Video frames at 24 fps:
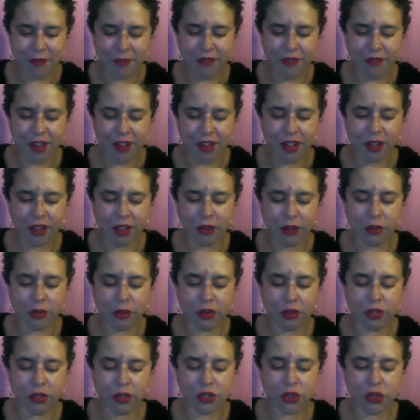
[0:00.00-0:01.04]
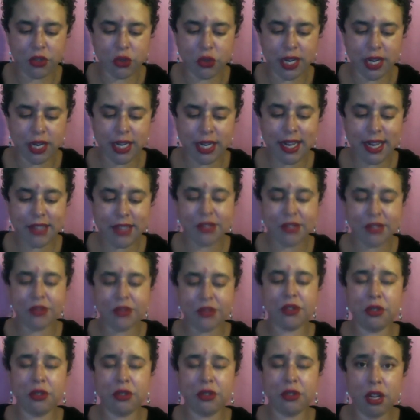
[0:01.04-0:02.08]
Follow Joy
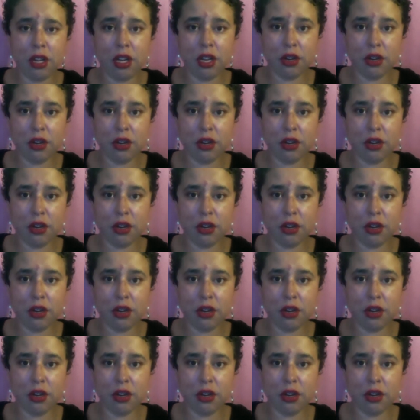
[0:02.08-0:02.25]
Castro